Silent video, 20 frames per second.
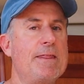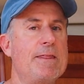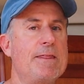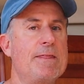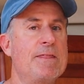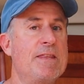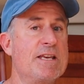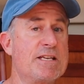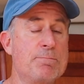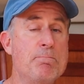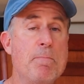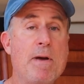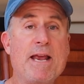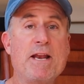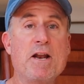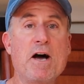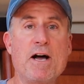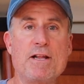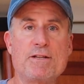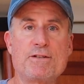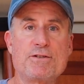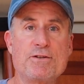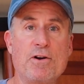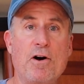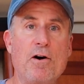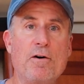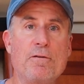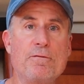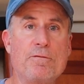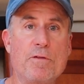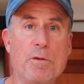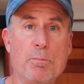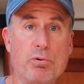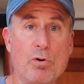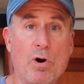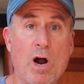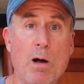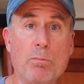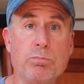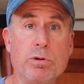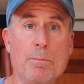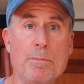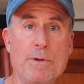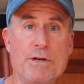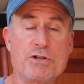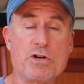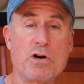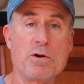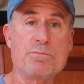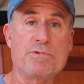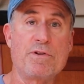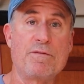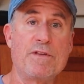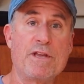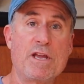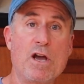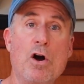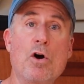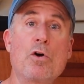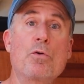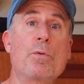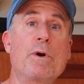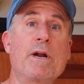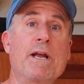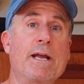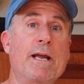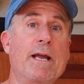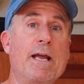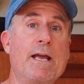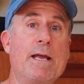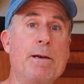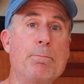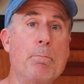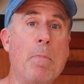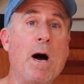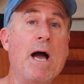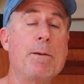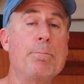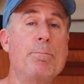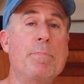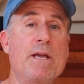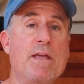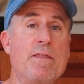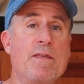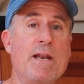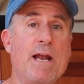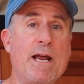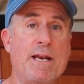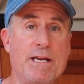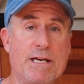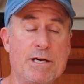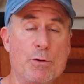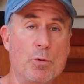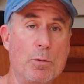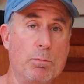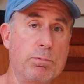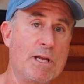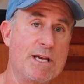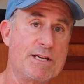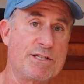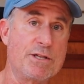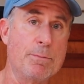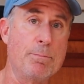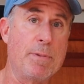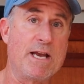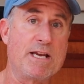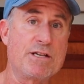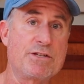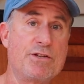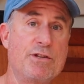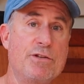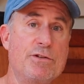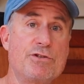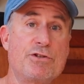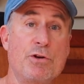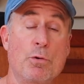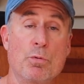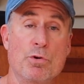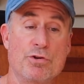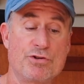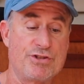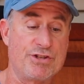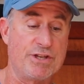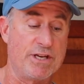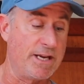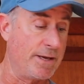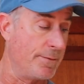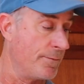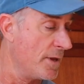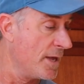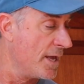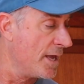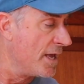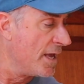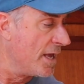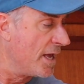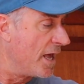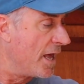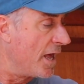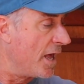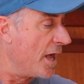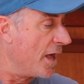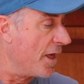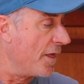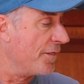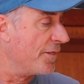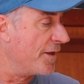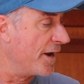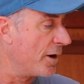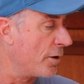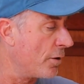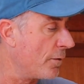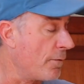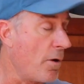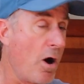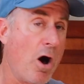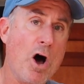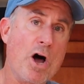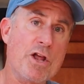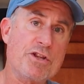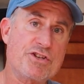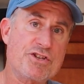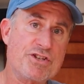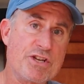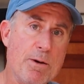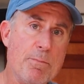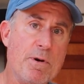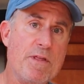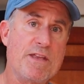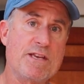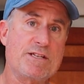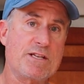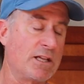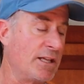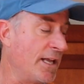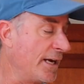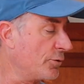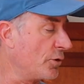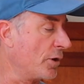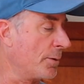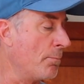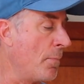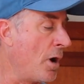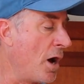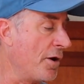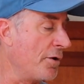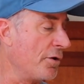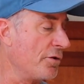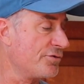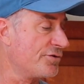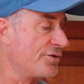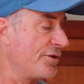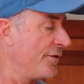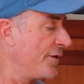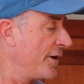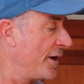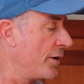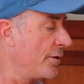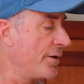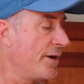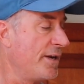This may not solve the problem in terms of the O-ring. It might be that I need to replace the base, so we'll see. There, on some of these electric models, there